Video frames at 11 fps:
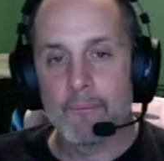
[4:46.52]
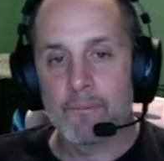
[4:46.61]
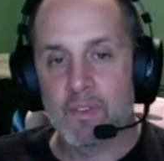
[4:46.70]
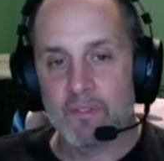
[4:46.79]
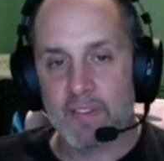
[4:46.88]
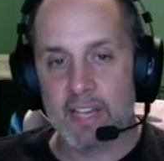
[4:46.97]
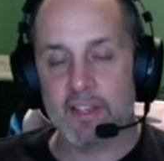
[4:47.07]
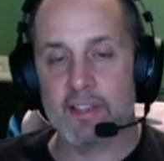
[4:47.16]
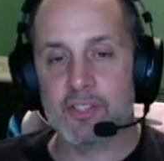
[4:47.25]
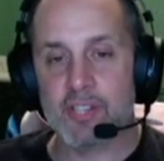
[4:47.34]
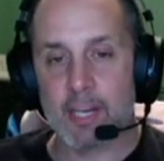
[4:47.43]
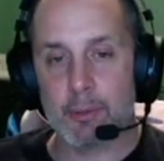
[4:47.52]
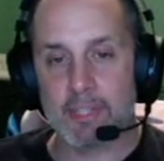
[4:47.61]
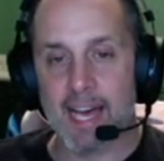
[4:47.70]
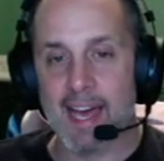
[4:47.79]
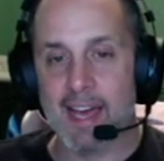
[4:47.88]
Failing this check will
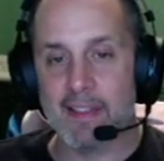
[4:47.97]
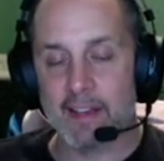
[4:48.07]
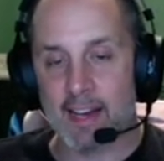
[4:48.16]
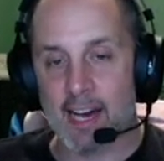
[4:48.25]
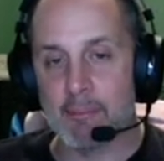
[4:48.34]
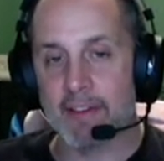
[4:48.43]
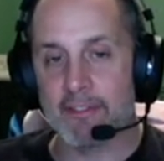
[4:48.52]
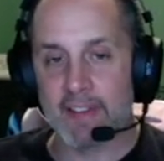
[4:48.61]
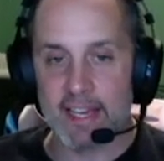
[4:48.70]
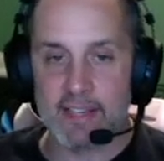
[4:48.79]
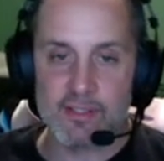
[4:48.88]
not end the combat phase.